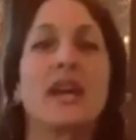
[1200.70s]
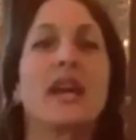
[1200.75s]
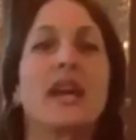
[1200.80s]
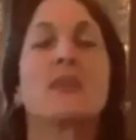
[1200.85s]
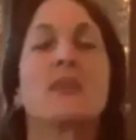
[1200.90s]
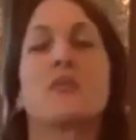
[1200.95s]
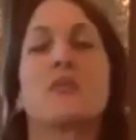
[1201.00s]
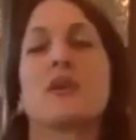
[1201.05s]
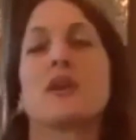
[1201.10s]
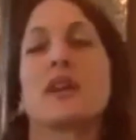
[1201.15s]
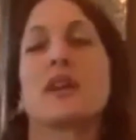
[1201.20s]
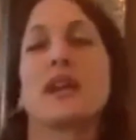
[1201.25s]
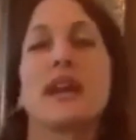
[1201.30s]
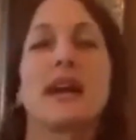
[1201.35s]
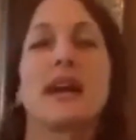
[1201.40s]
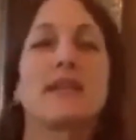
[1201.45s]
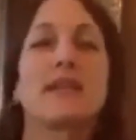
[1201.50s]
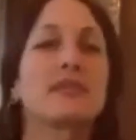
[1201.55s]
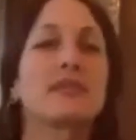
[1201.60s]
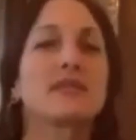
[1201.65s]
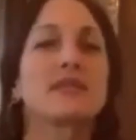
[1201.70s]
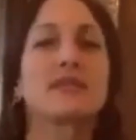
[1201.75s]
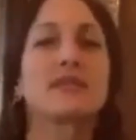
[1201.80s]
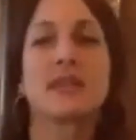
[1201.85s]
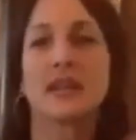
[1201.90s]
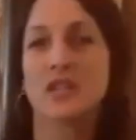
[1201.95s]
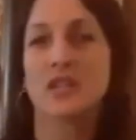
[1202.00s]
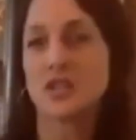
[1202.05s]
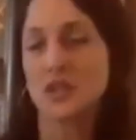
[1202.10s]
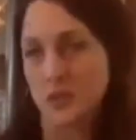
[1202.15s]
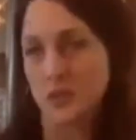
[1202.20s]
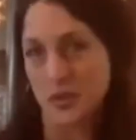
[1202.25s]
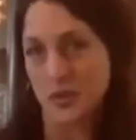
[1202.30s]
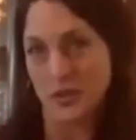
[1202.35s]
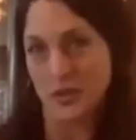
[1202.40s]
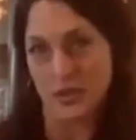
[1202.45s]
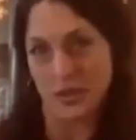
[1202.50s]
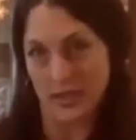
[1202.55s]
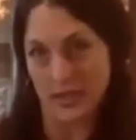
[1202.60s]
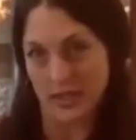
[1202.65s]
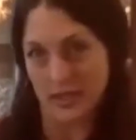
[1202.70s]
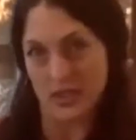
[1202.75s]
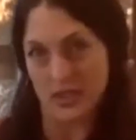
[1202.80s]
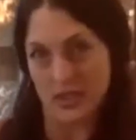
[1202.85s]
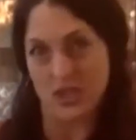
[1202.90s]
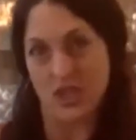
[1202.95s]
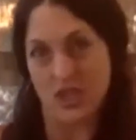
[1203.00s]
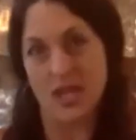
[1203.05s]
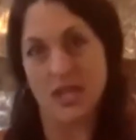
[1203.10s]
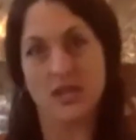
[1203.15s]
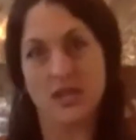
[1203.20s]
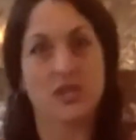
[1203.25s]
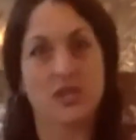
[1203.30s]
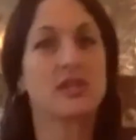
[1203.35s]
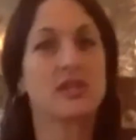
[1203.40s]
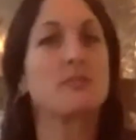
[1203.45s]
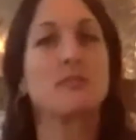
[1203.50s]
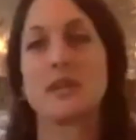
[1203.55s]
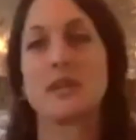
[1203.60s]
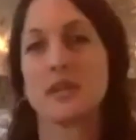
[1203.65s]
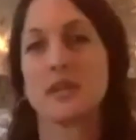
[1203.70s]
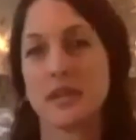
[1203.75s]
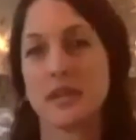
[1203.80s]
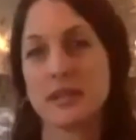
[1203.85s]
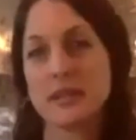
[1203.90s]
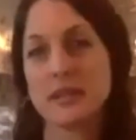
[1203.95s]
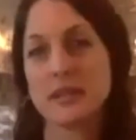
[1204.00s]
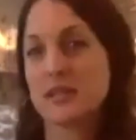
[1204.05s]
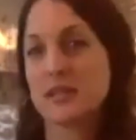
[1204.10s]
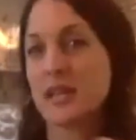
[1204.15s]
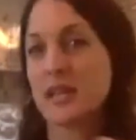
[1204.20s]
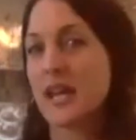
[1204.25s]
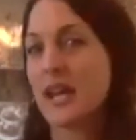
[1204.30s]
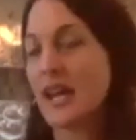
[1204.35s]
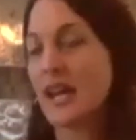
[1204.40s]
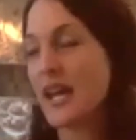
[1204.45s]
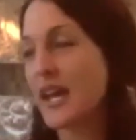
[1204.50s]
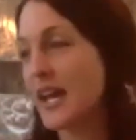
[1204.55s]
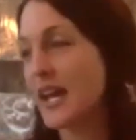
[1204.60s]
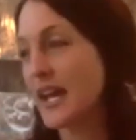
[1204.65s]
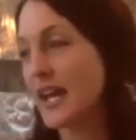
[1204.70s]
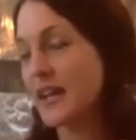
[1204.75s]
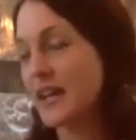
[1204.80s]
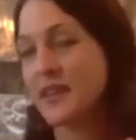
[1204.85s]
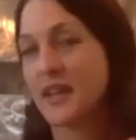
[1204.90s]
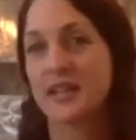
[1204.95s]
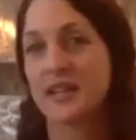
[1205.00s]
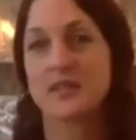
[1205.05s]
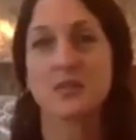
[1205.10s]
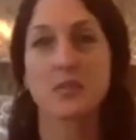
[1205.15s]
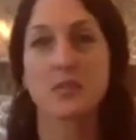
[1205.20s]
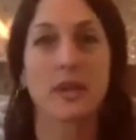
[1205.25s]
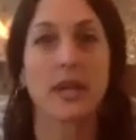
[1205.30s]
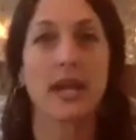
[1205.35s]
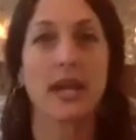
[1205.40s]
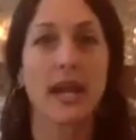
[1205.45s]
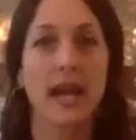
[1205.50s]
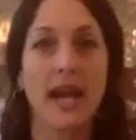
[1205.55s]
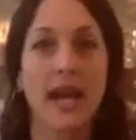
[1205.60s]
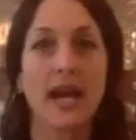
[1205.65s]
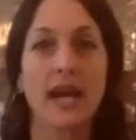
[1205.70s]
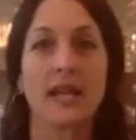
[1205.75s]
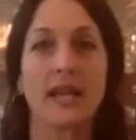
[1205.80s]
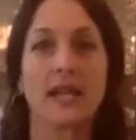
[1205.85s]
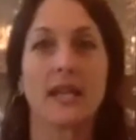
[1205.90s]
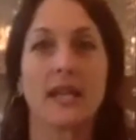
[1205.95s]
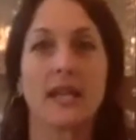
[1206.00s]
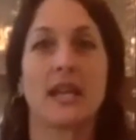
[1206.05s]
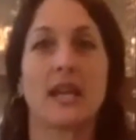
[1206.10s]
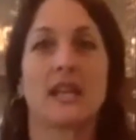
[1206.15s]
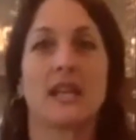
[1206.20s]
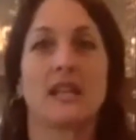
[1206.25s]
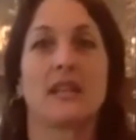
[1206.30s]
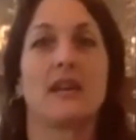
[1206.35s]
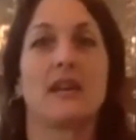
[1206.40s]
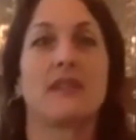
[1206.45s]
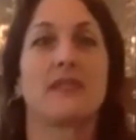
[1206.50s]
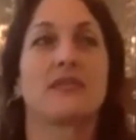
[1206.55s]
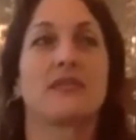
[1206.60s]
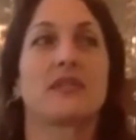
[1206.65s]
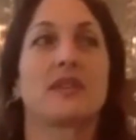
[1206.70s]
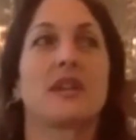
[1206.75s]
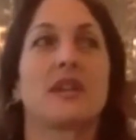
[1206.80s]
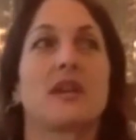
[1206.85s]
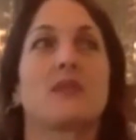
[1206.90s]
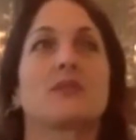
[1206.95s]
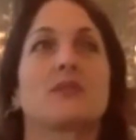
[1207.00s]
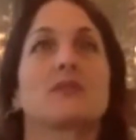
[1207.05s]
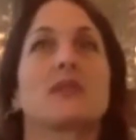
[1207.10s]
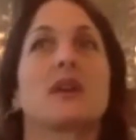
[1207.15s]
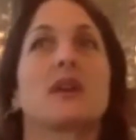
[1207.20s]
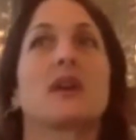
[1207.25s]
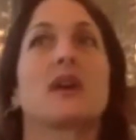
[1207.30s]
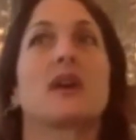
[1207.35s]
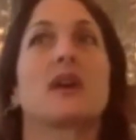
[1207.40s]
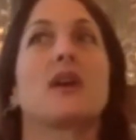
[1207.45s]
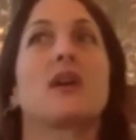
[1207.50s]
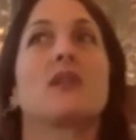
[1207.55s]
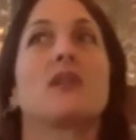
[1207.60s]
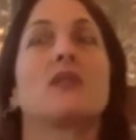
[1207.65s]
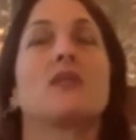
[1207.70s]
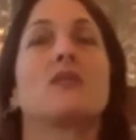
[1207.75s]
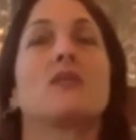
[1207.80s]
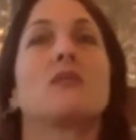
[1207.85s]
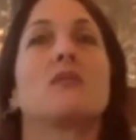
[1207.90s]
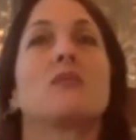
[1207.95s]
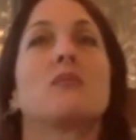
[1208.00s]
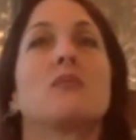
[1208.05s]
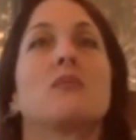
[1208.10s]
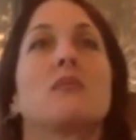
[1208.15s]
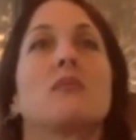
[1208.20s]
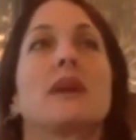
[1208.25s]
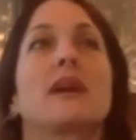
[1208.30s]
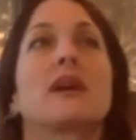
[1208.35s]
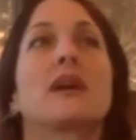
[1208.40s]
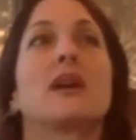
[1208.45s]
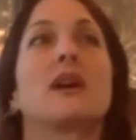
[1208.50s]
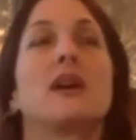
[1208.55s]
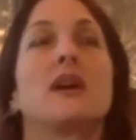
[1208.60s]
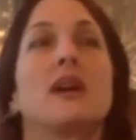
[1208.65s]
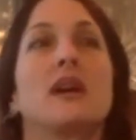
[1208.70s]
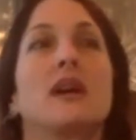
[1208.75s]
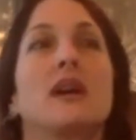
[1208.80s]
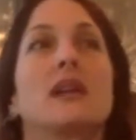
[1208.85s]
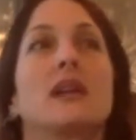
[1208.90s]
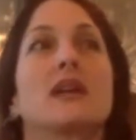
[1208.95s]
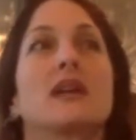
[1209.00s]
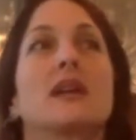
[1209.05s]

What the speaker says: and we're going to have this sexual exchange experience. And that's what I had. And I left and I was like, oh my God,